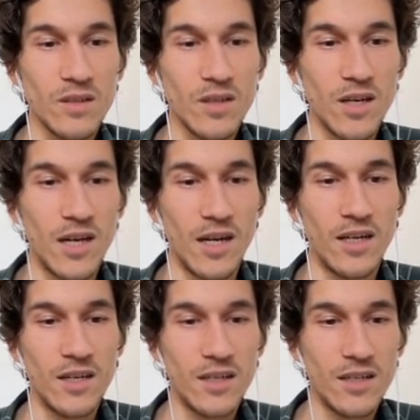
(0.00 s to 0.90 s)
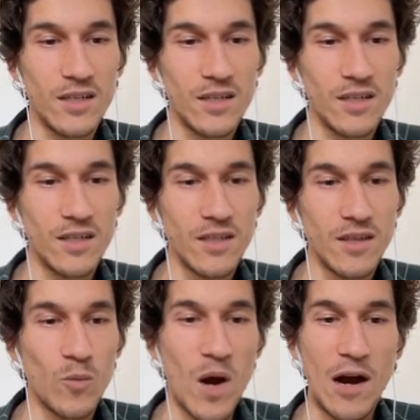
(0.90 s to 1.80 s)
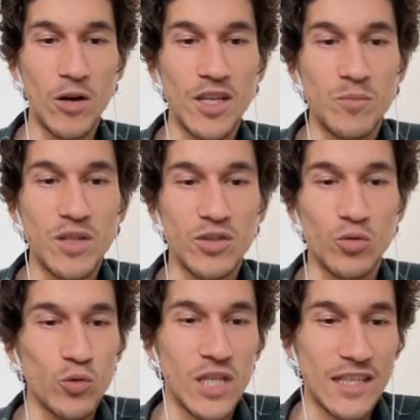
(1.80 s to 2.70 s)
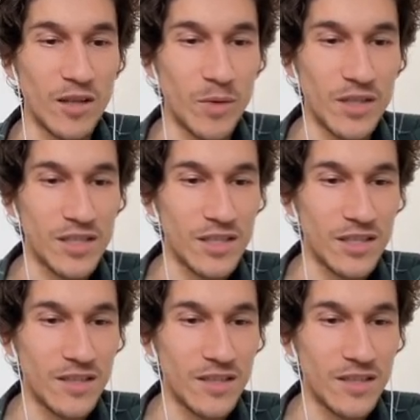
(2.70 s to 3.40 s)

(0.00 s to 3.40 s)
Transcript: Huh. Wow, I can build 2 settlements.